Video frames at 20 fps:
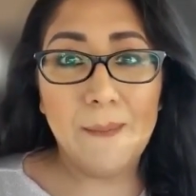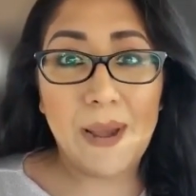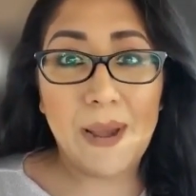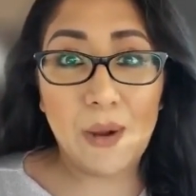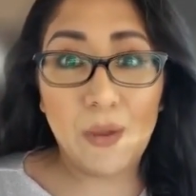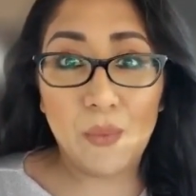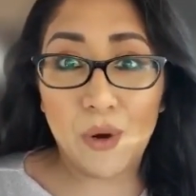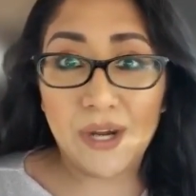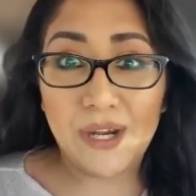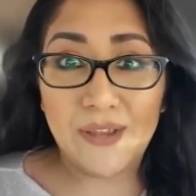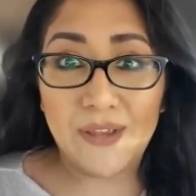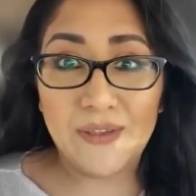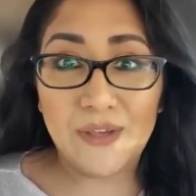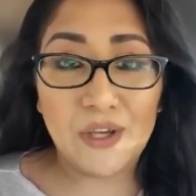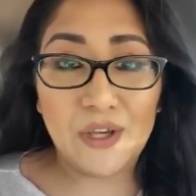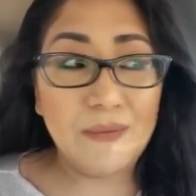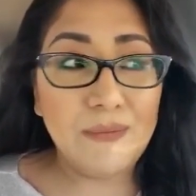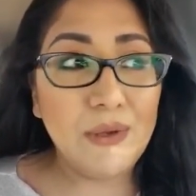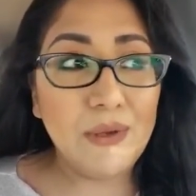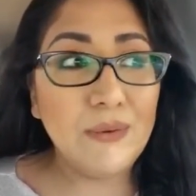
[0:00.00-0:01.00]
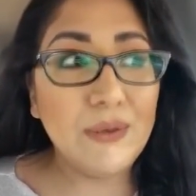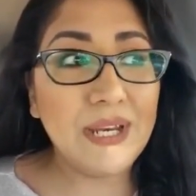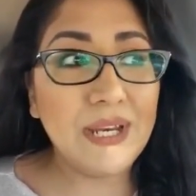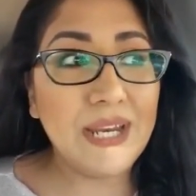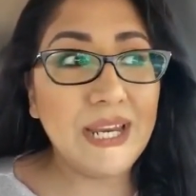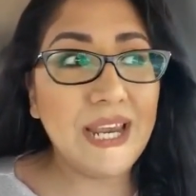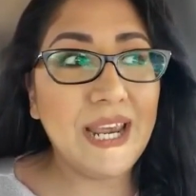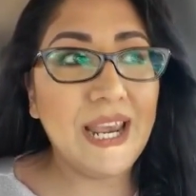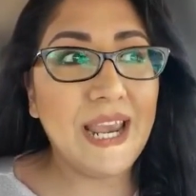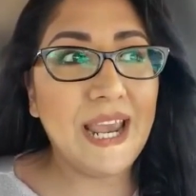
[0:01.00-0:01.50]
my work in the
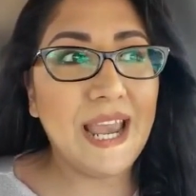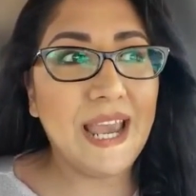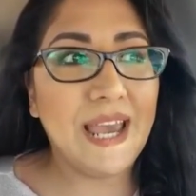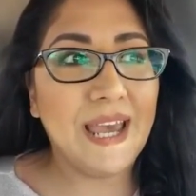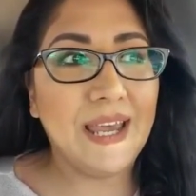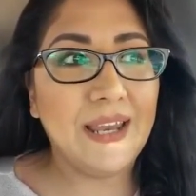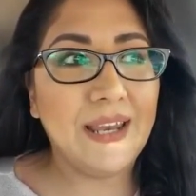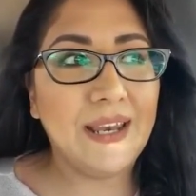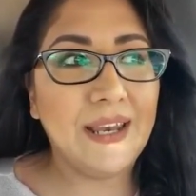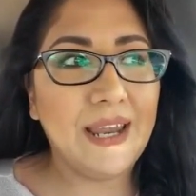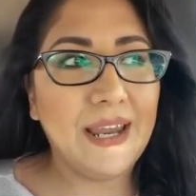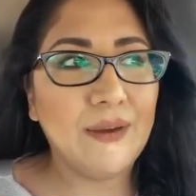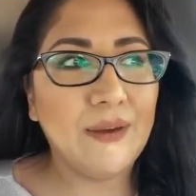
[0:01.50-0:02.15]
community and